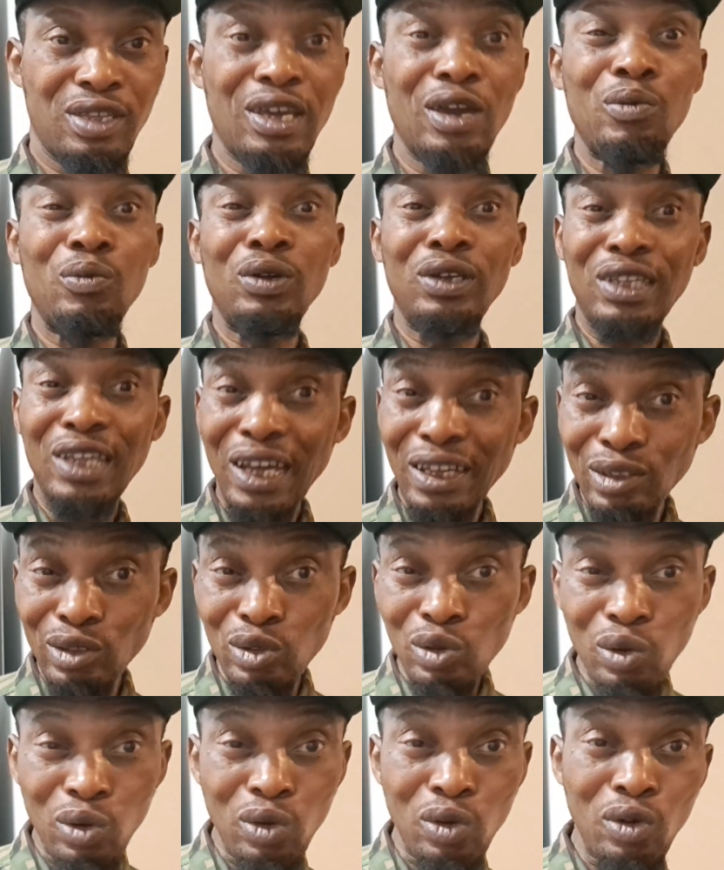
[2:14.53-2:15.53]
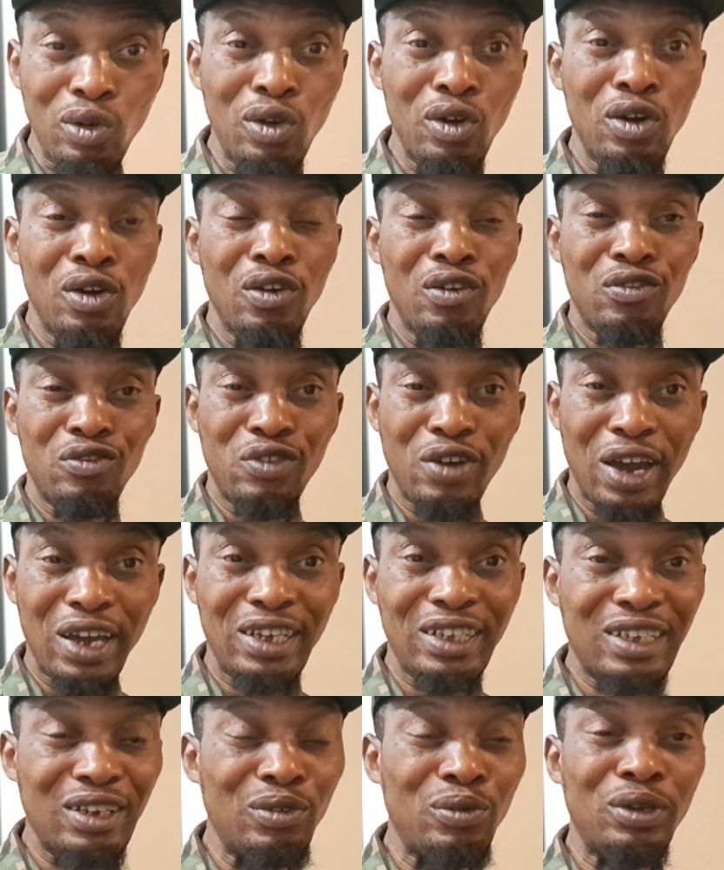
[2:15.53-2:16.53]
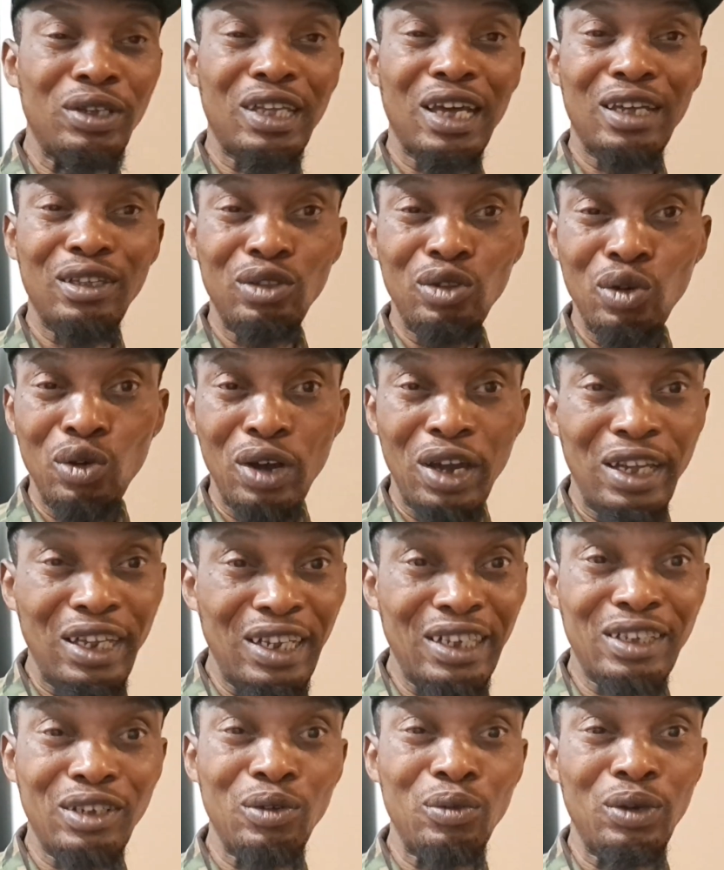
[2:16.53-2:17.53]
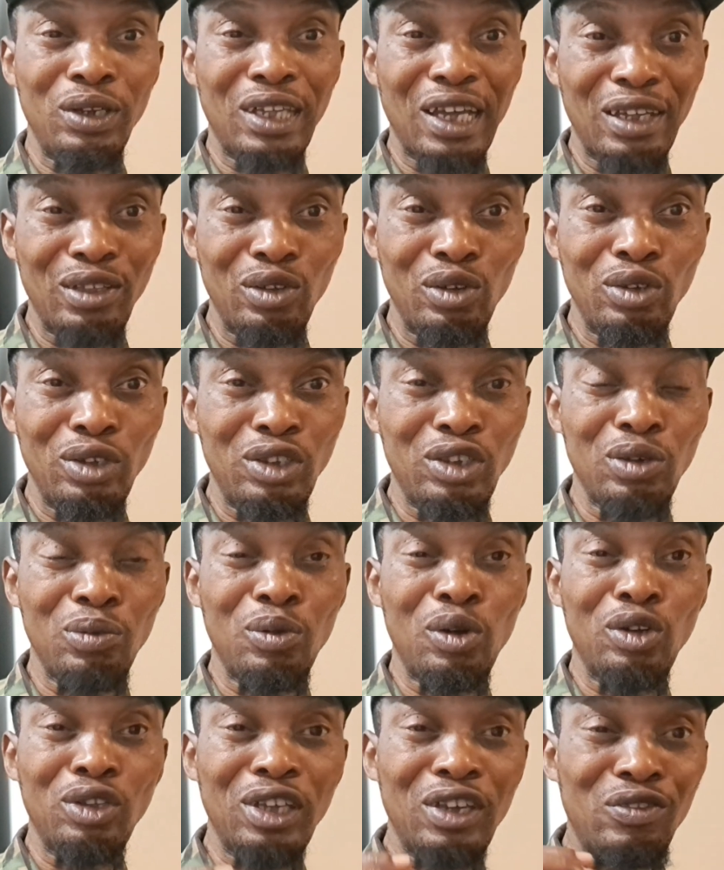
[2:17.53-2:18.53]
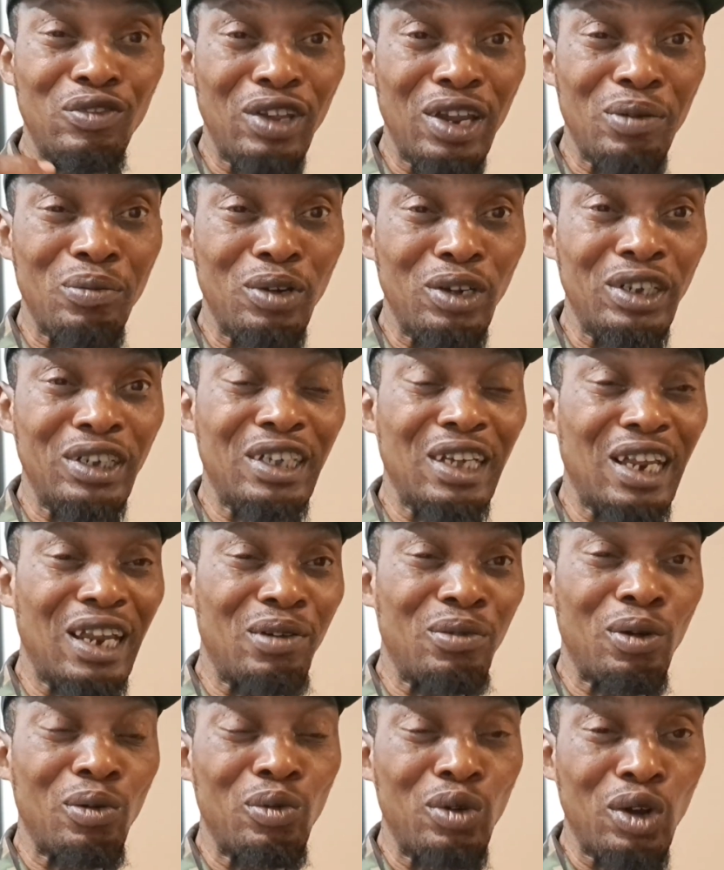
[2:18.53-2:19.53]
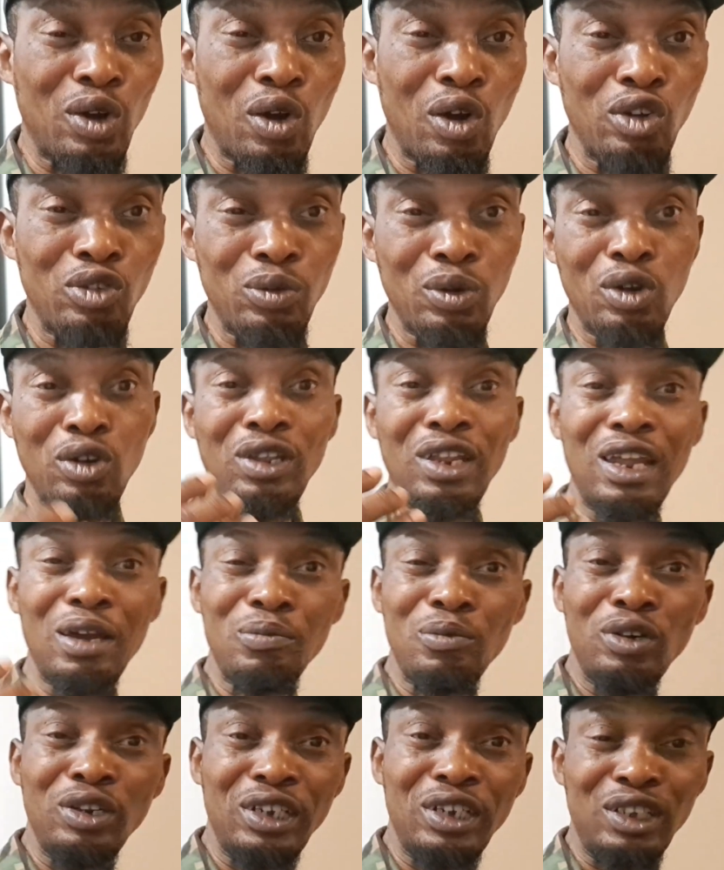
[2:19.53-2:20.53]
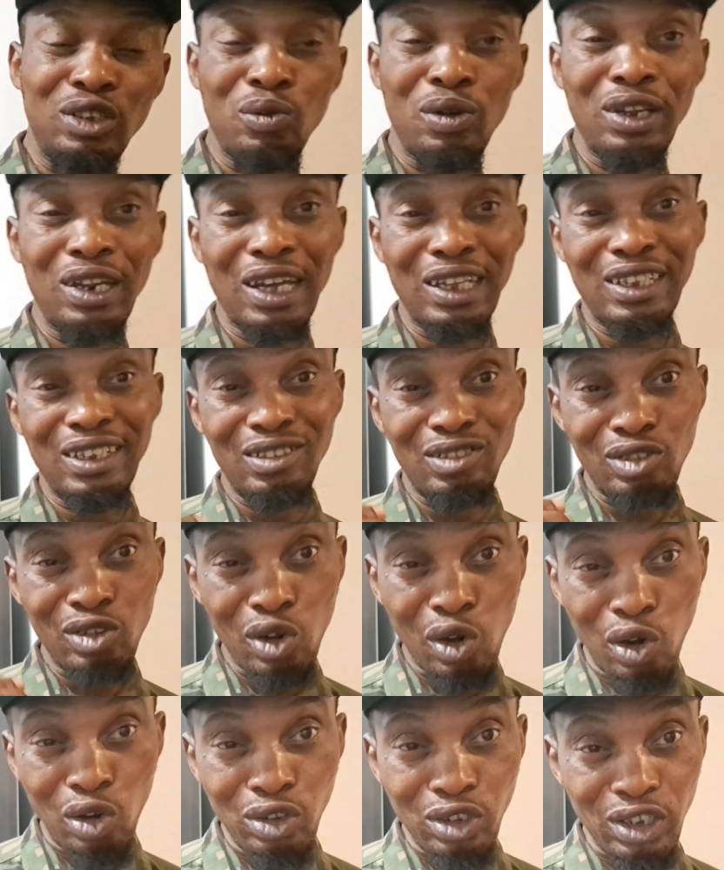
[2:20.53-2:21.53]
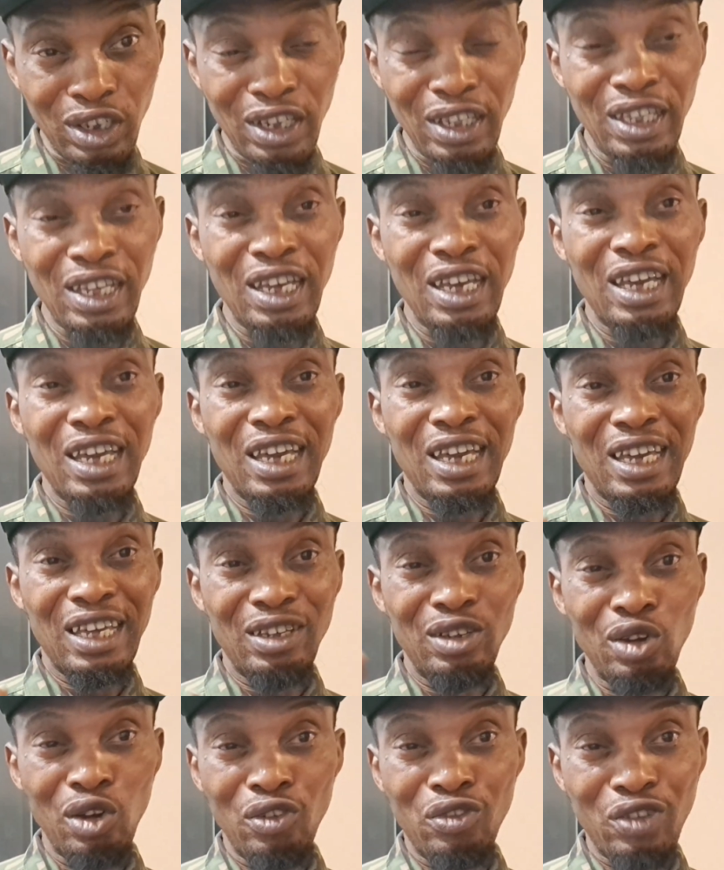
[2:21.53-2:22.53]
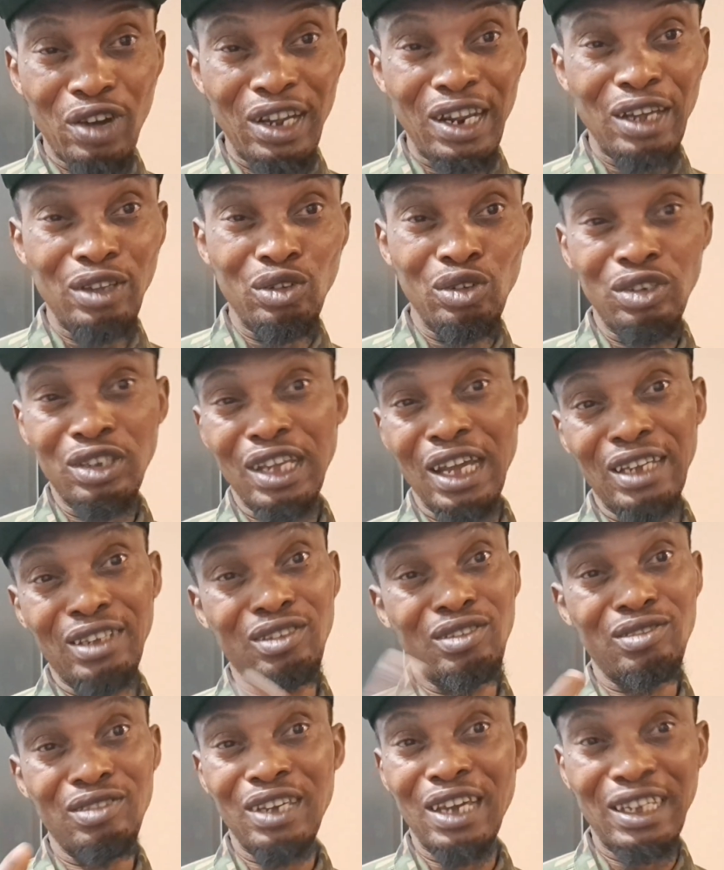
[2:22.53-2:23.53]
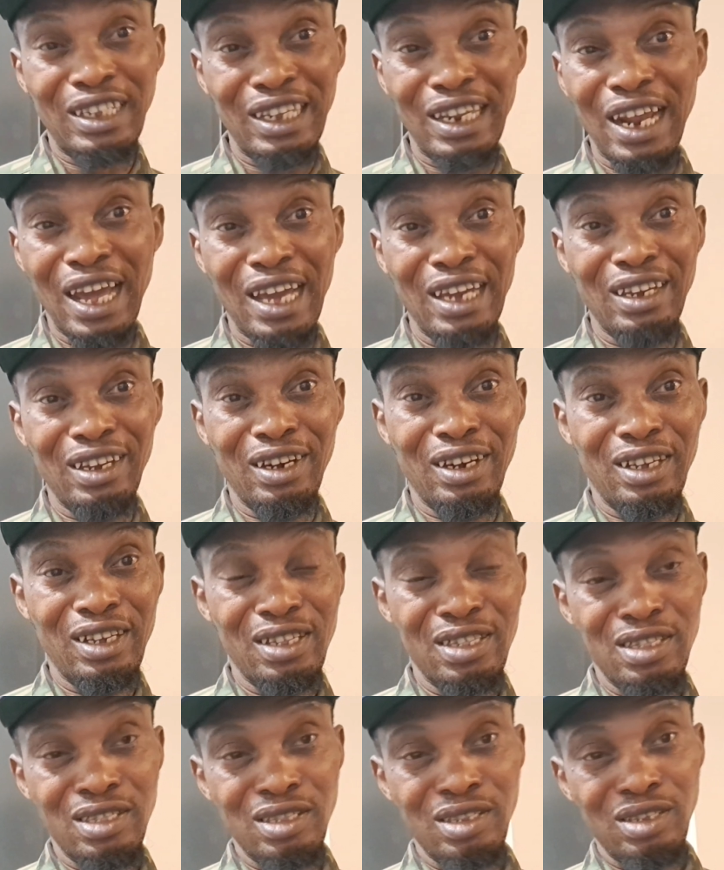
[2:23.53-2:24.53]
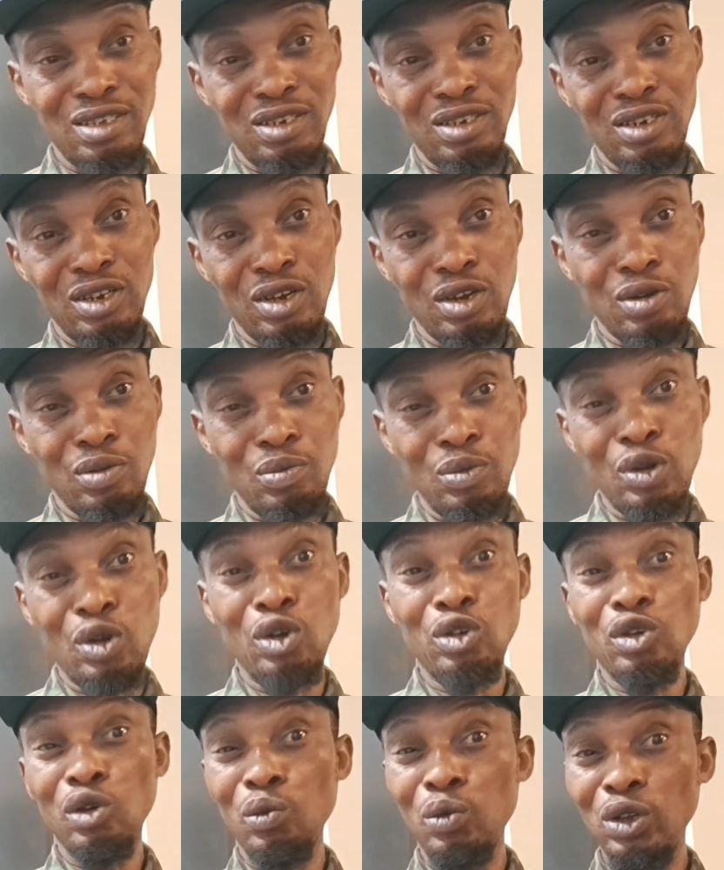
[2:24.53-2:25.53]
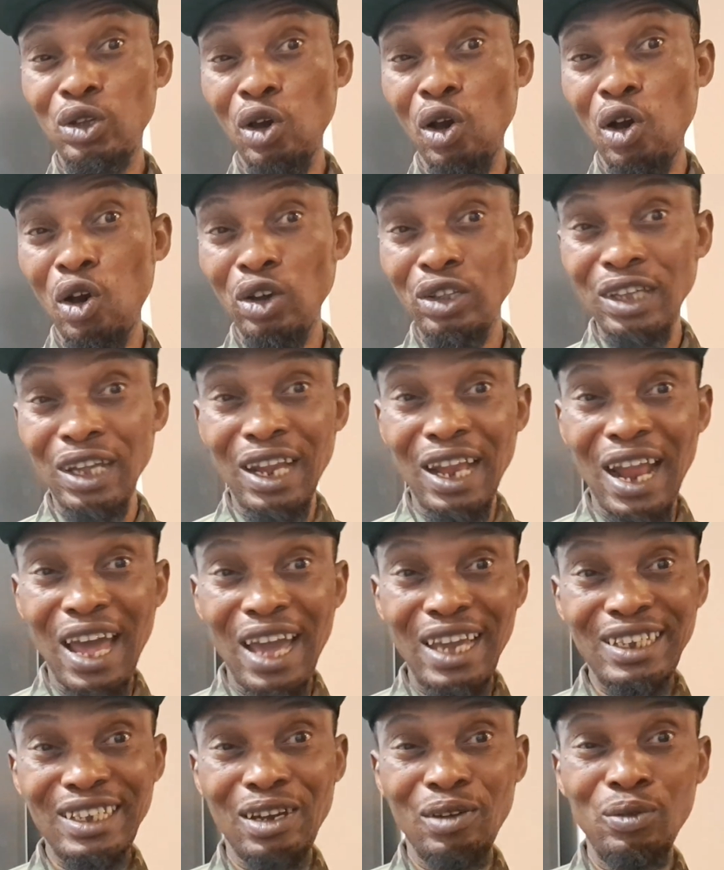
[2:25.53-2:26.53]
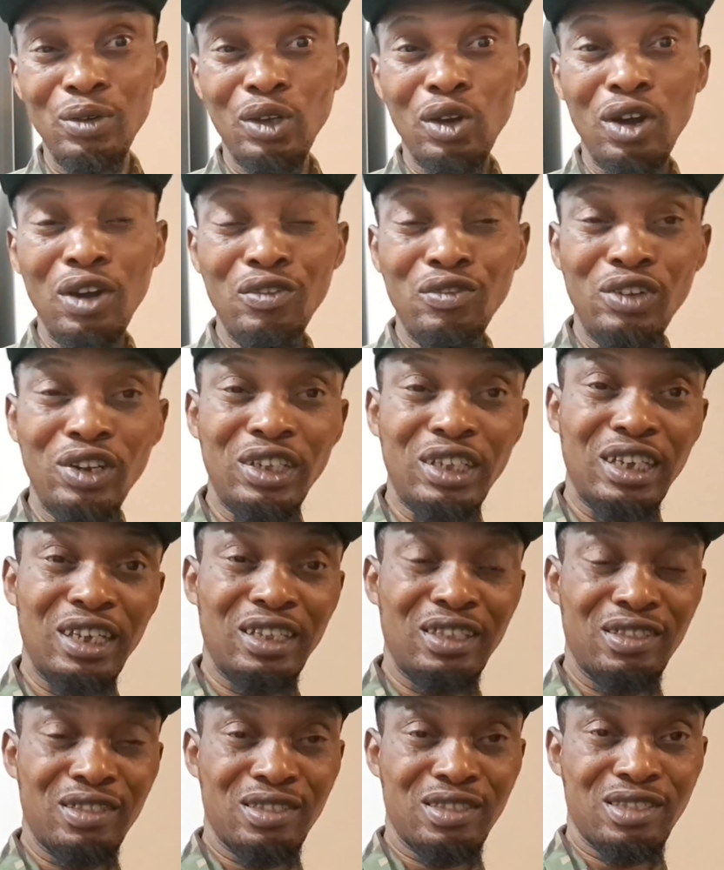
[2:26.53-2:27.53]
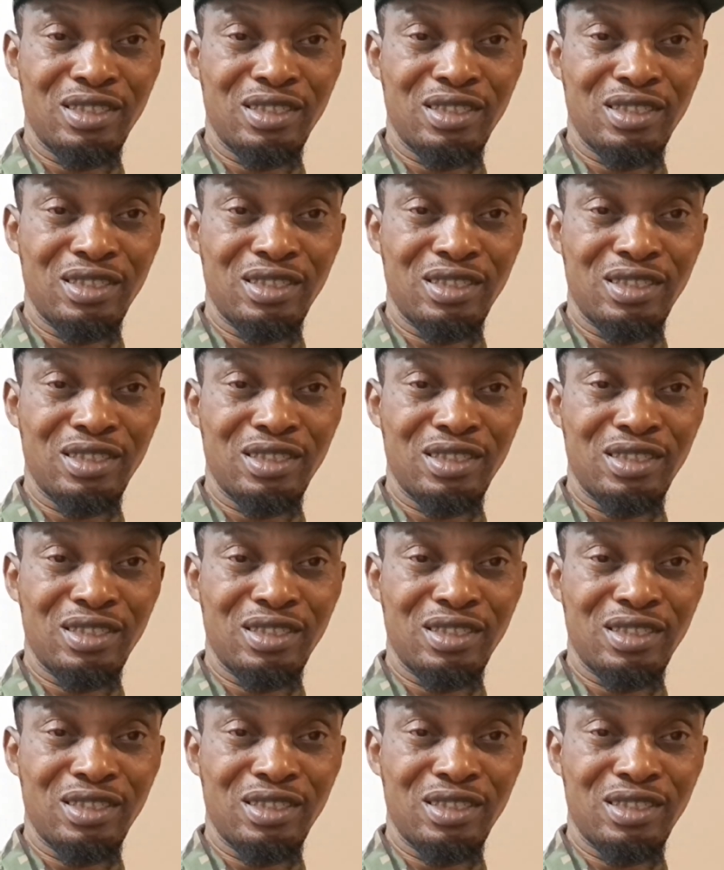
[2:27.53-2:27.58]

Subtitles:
Yeah, without no fighting, without no anything, without no this. Because if Lemon is a Lemon will cause, because Lemon is one that is causing your father to start getting angry. Because with all the lies and with everything.